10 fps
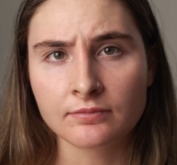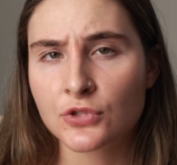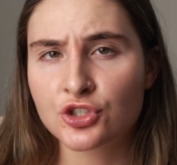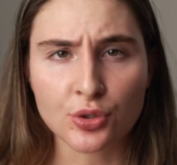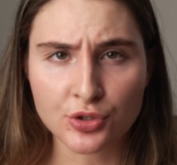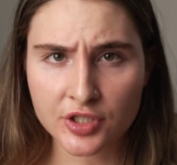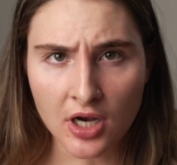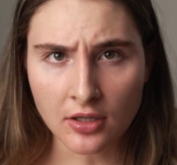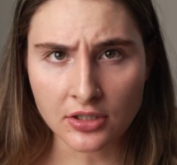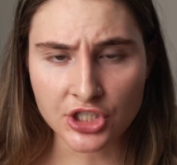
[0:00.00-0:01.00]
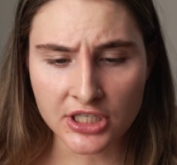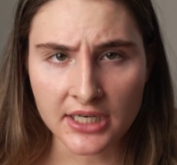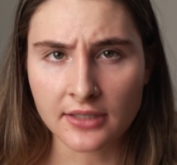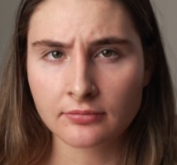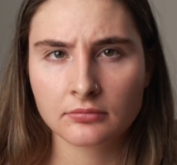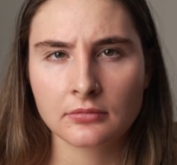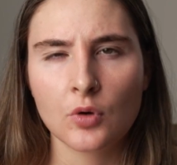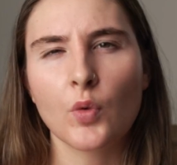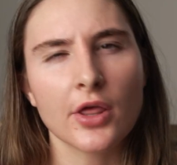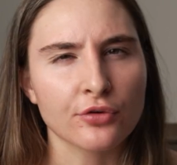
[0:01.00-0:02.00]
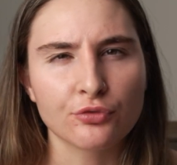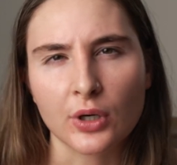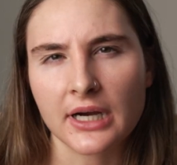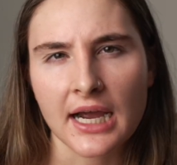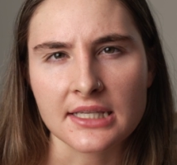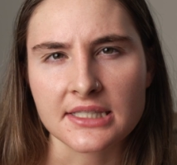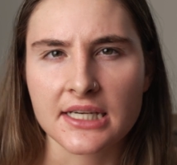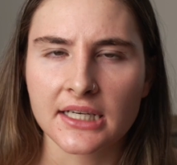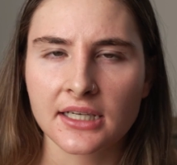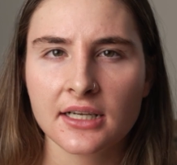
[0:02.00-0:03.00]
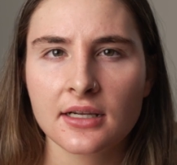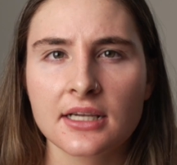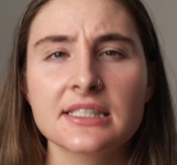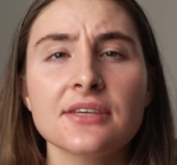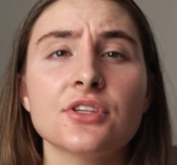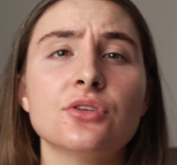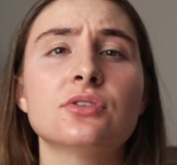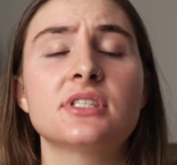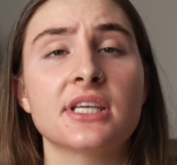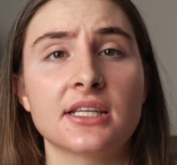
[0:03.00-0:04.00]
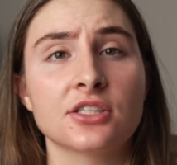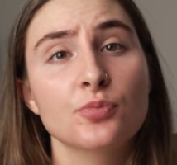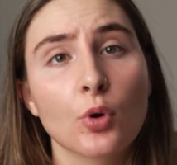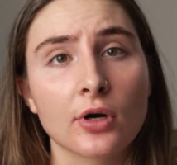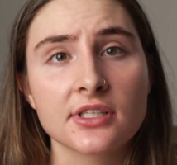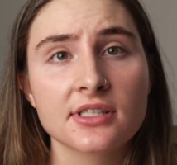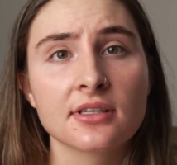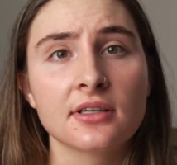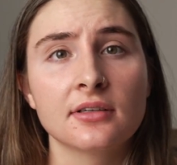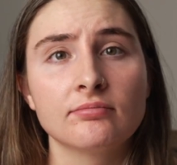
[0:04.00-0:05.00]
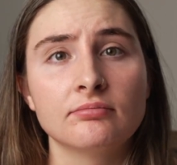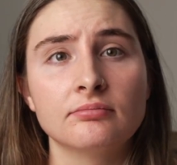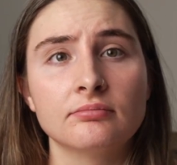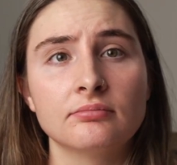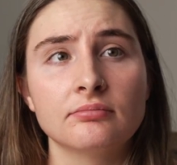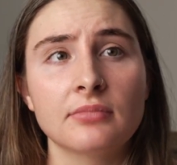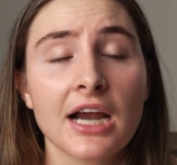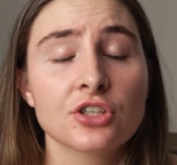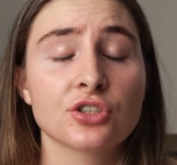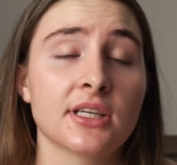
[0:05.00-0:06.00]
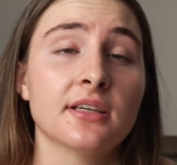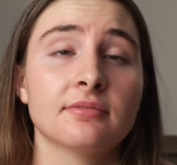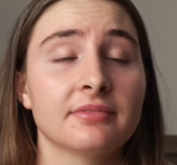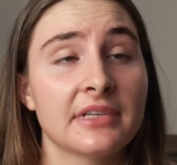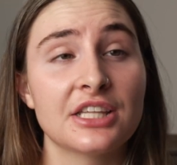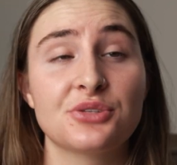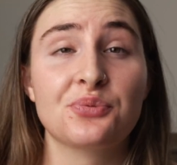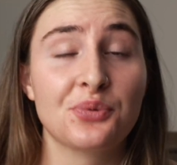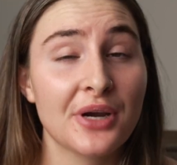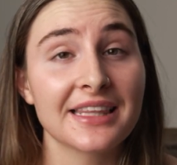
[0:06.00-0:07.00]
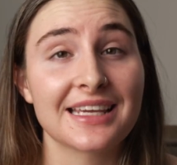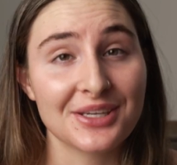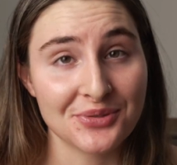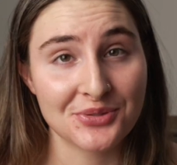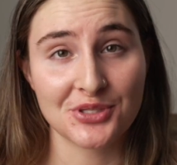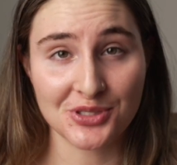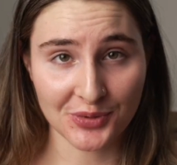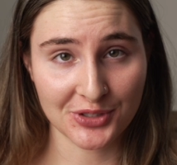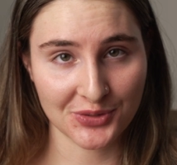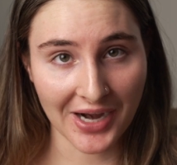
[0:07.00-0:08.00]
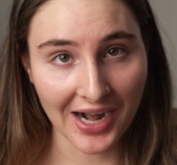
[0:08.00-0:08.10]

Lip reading: sociology, weather forecasting. It's even used in sports. Actually, it's really used in sports quite